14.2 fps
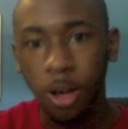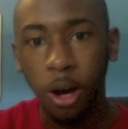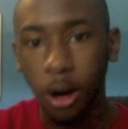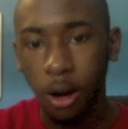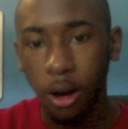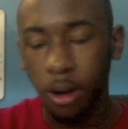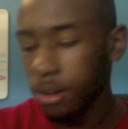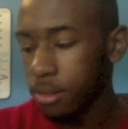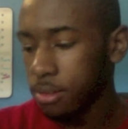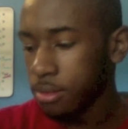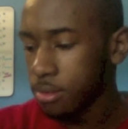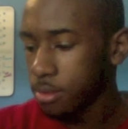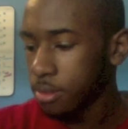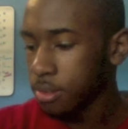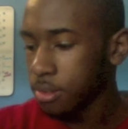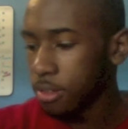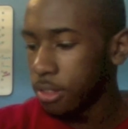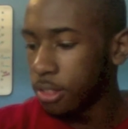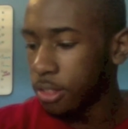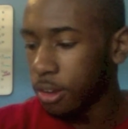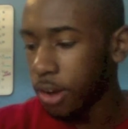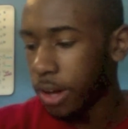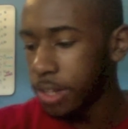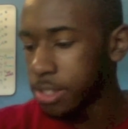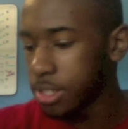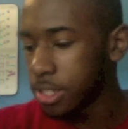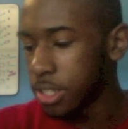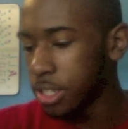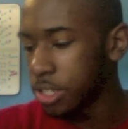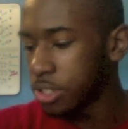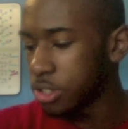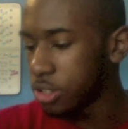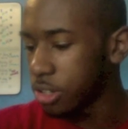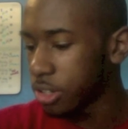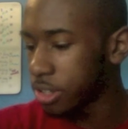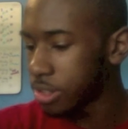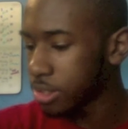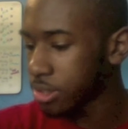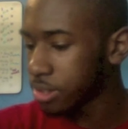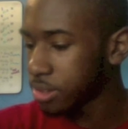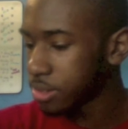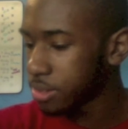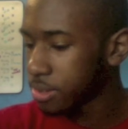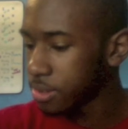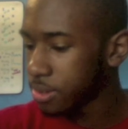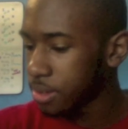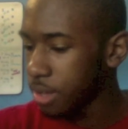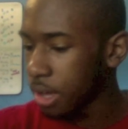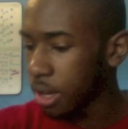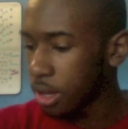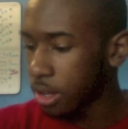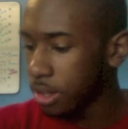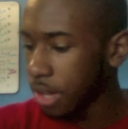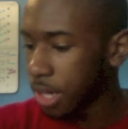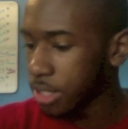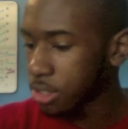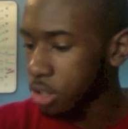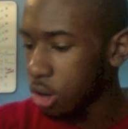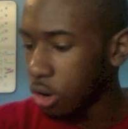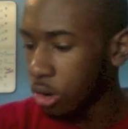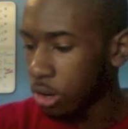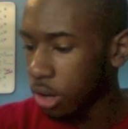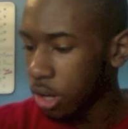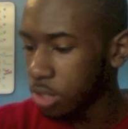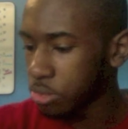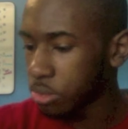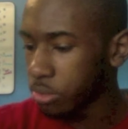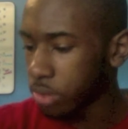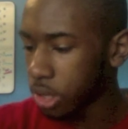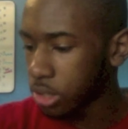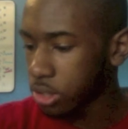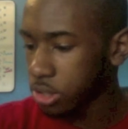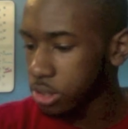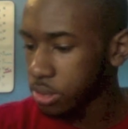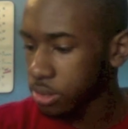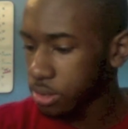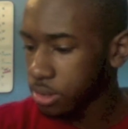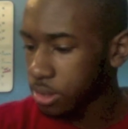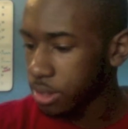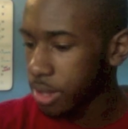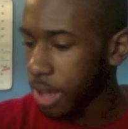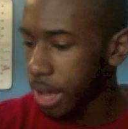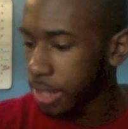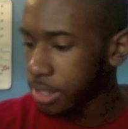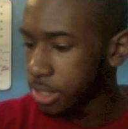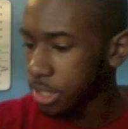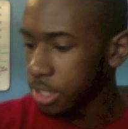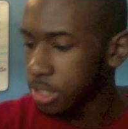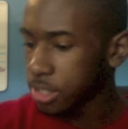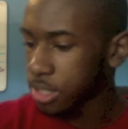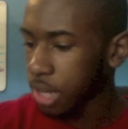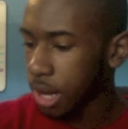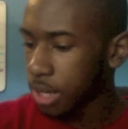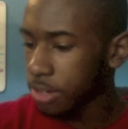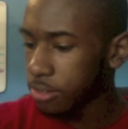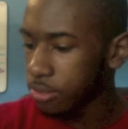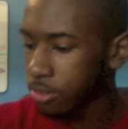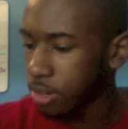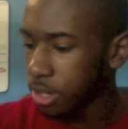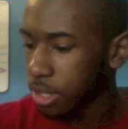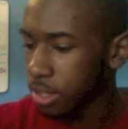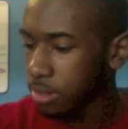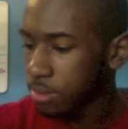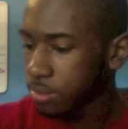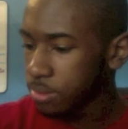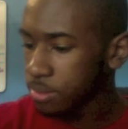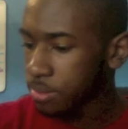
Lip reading: Duh! Not as in he enjoys a nice cold glass with lunch. As in he's kind of really